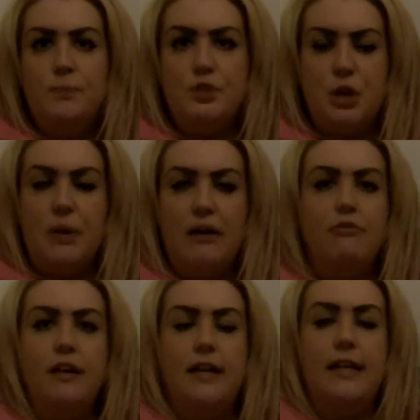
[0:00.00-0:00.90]
So I
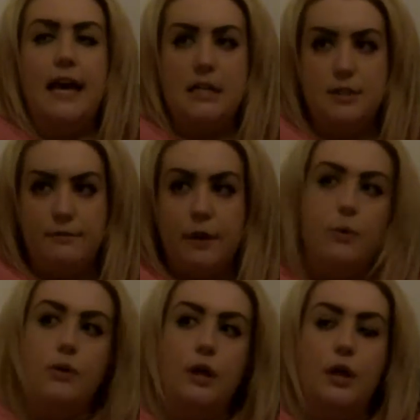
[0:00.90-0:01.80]
really had to
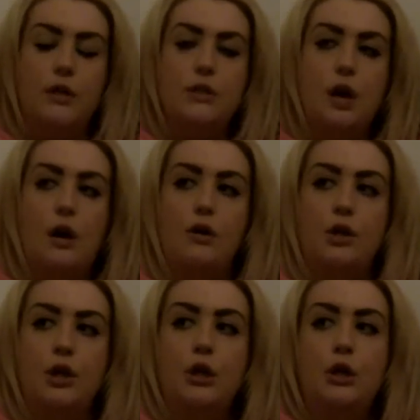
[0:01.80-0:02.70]
focus
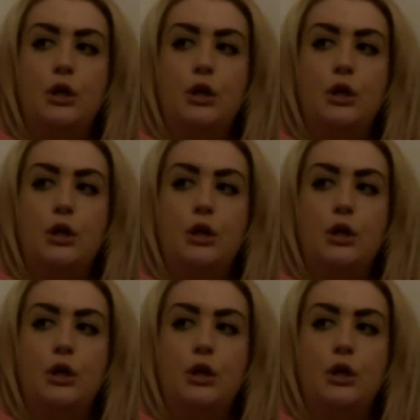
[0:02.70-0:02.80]
on